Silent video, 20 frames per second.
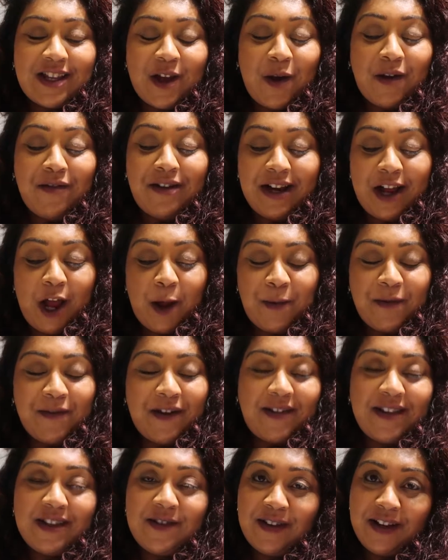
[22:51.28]
so i really hope you
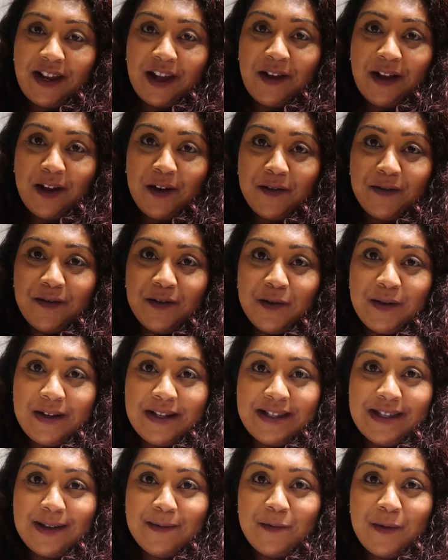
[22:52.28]
found this video helpful
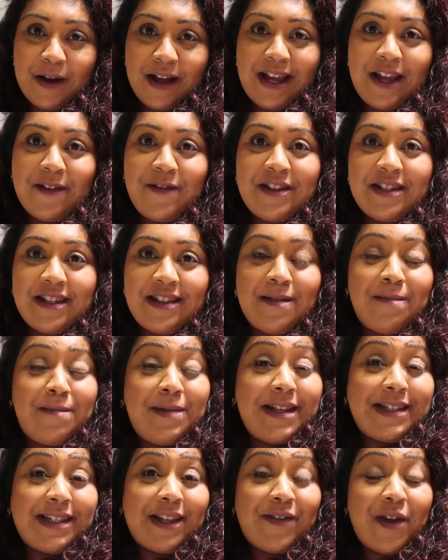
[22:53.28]
in some way if you did then
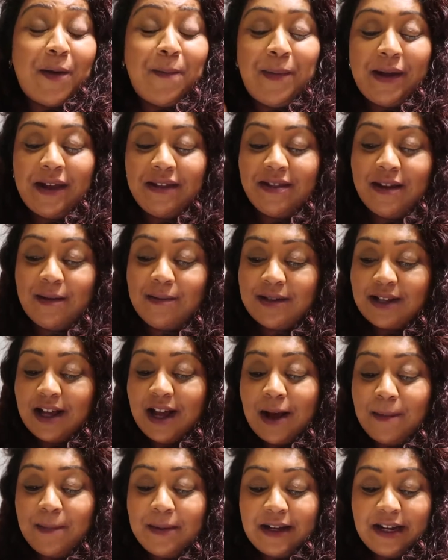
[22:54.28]
please give it a big thumbs
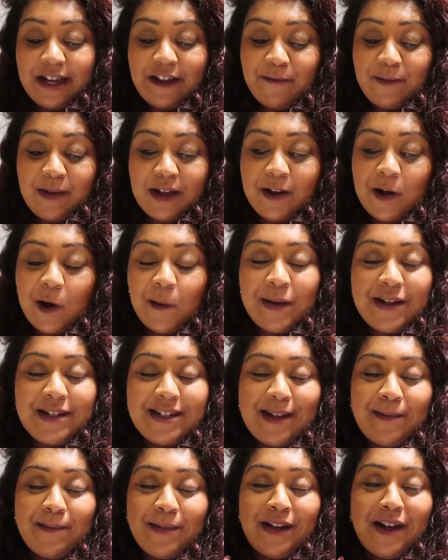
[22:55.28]
up leave me a comment
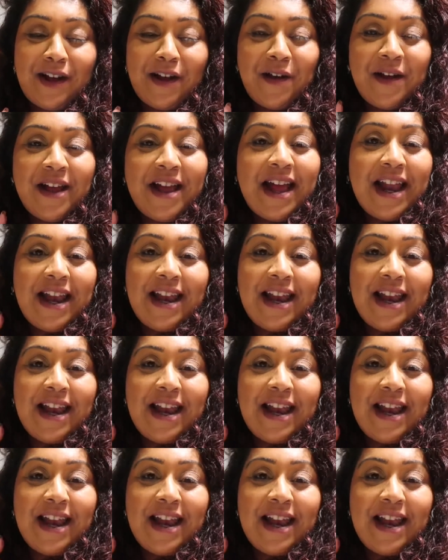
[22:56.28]
down below